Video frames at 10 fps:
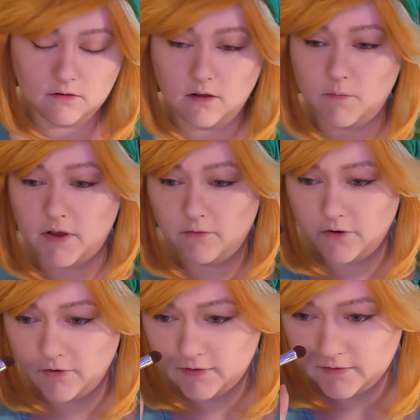I might
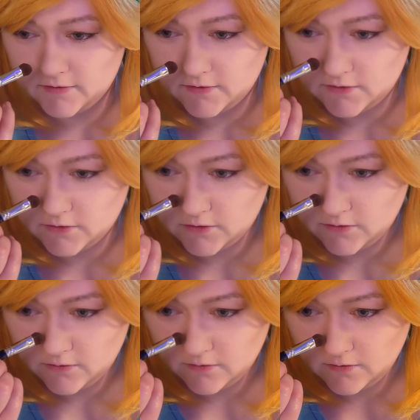regret this
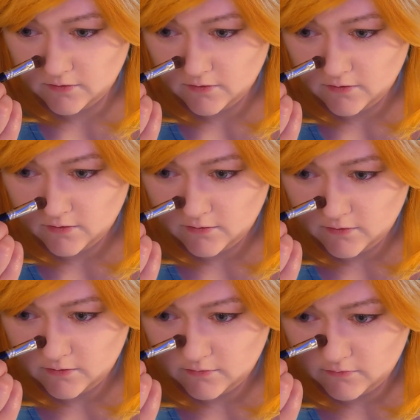decision.
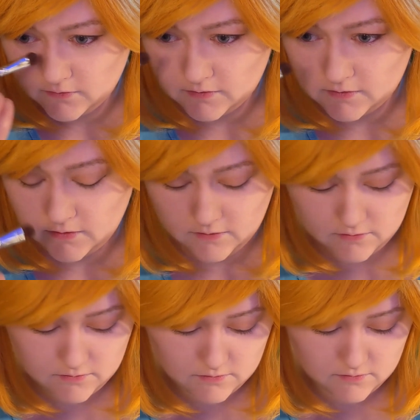We'll see.
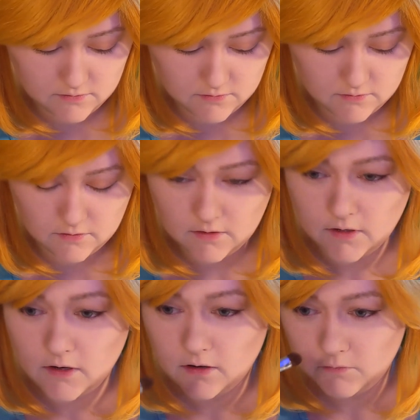
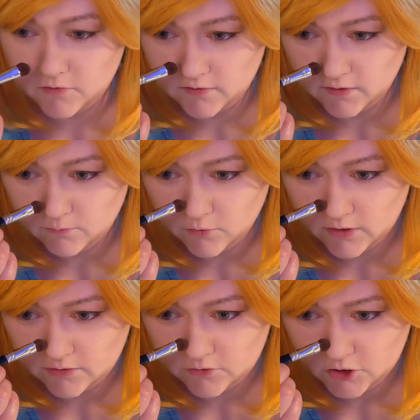I'm using a
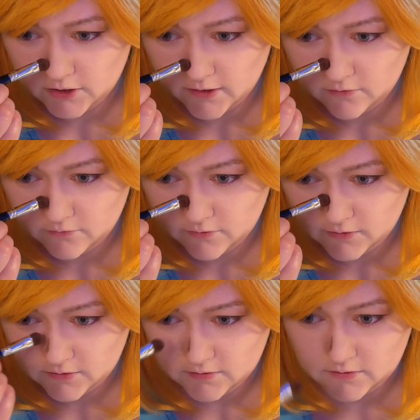brown shadow for
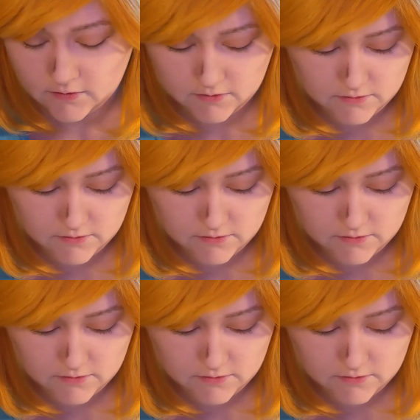this.